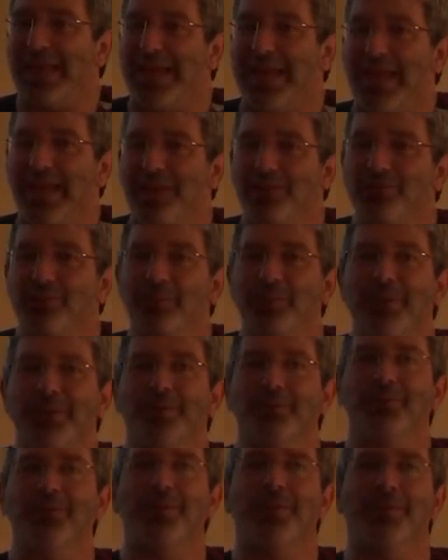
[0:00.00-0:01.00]
and to be
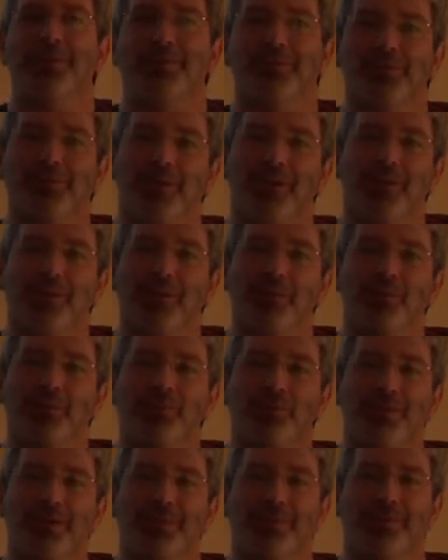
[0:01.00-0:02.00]
doing their
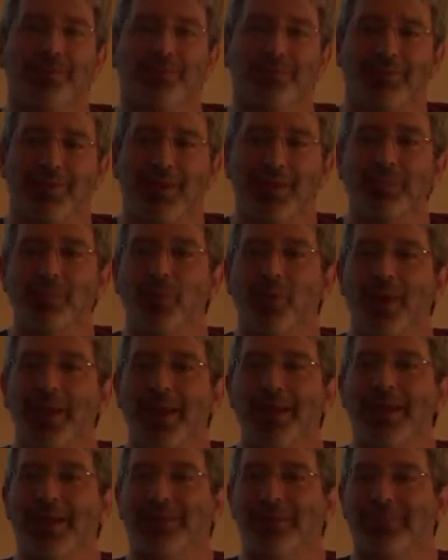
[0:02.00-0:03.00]
jobs in the same
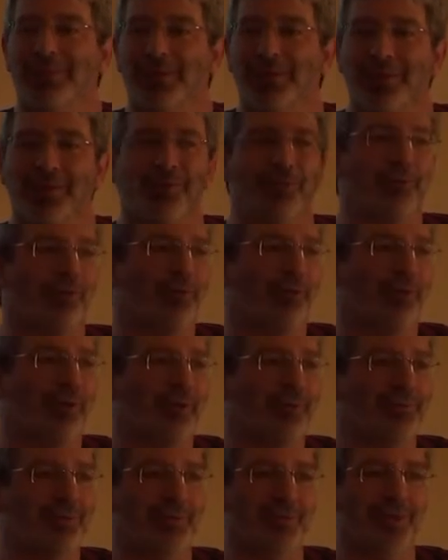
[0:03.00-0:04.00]
way as the other
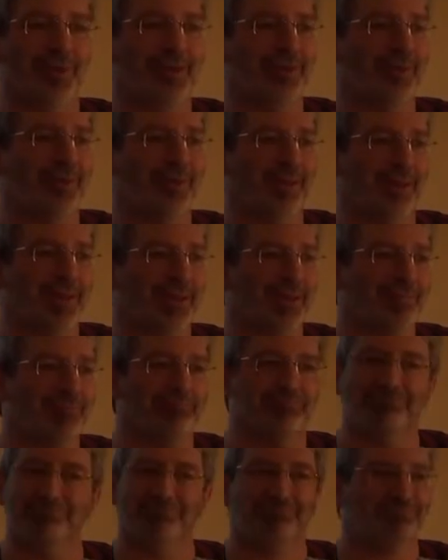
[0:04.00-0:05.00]
499?
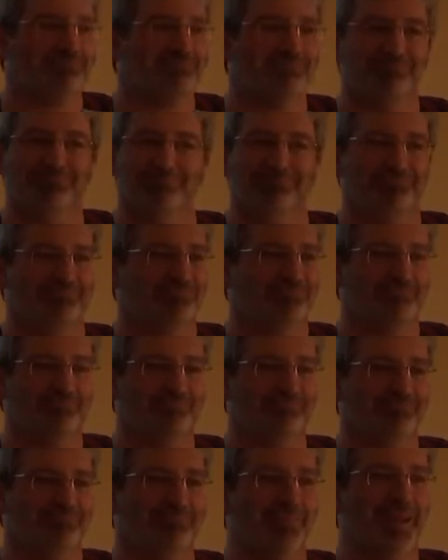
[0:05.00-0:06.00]

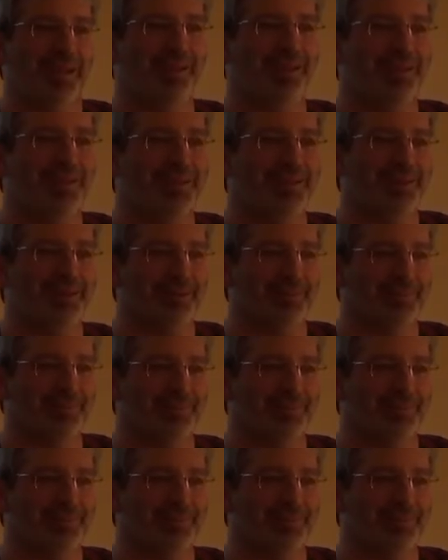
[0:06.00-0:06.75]
Bad idea,